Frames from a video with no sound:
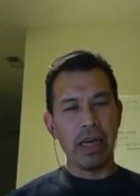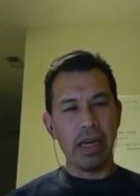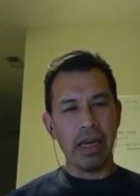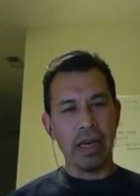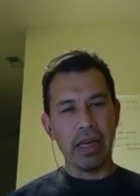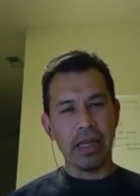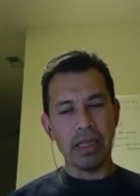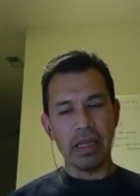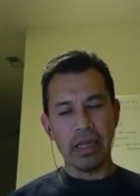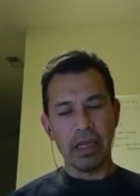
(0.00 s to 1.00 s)

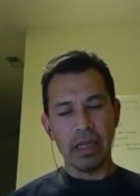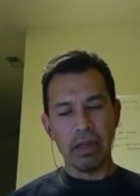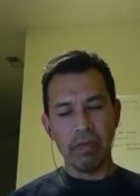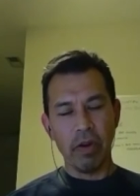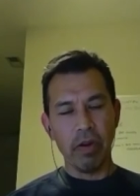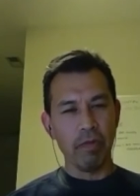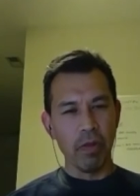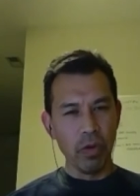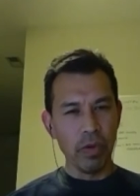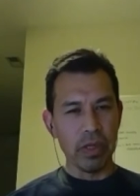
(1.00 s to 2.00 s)
and very
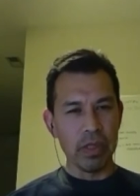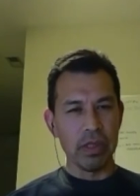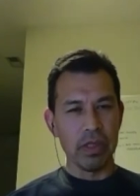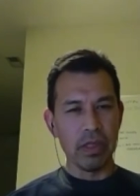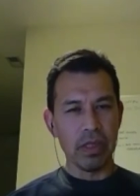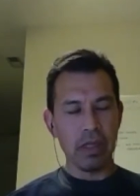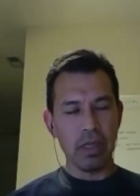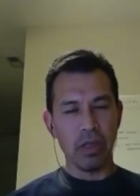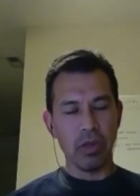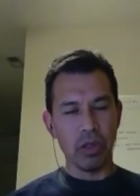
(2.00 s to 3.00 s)
fluent
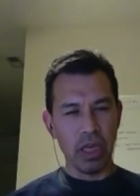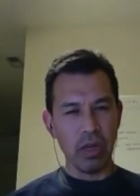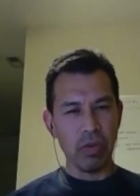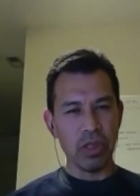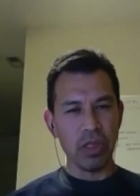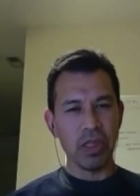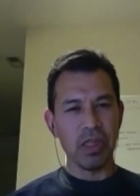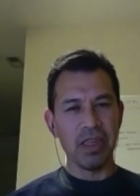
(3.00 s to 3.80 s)
in those languages.